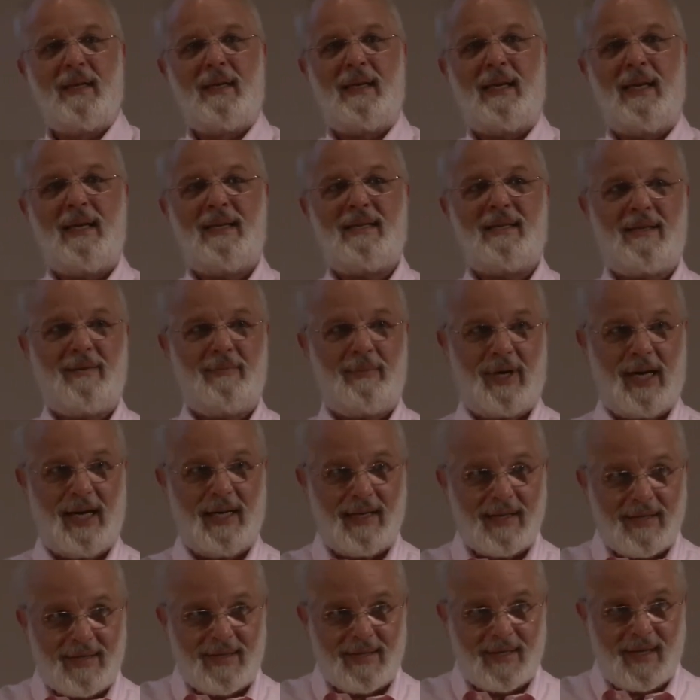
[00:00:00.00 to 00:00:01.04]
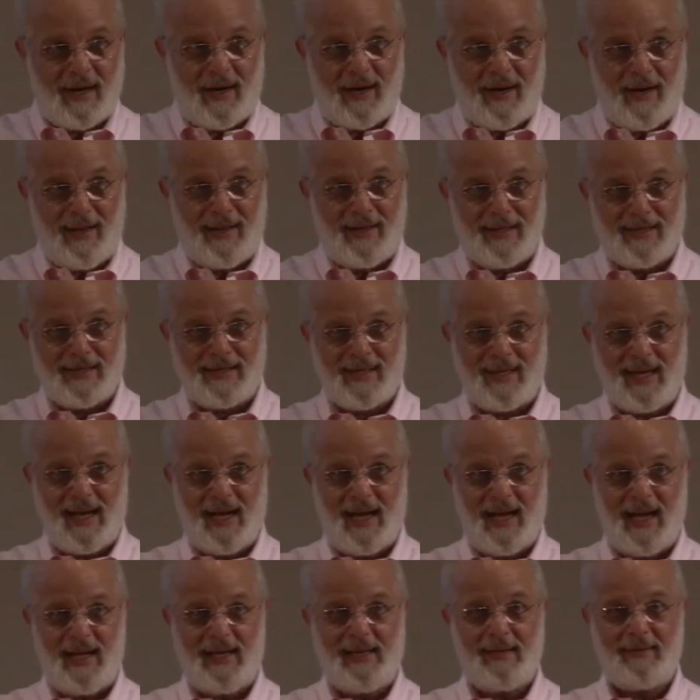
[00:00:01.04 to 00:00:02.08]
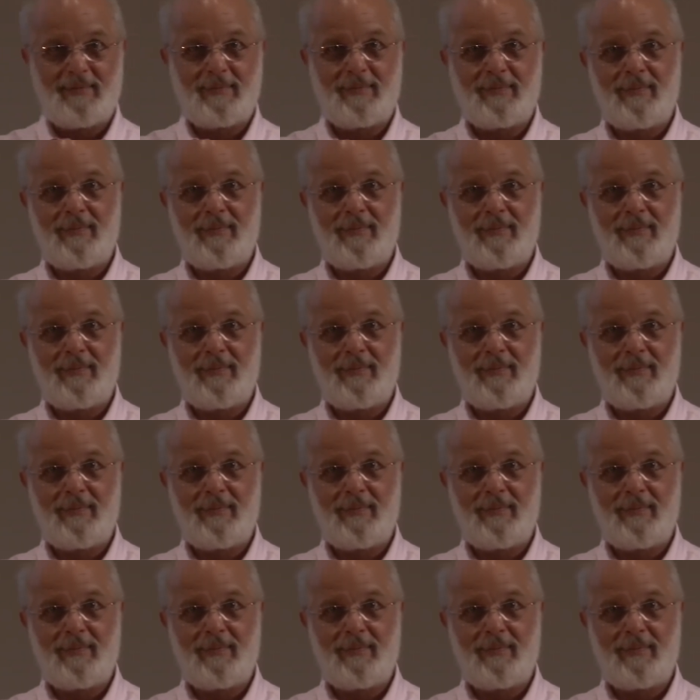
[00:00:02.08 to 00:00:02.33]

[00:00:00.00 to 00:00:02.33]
It's the brightest star in the sky.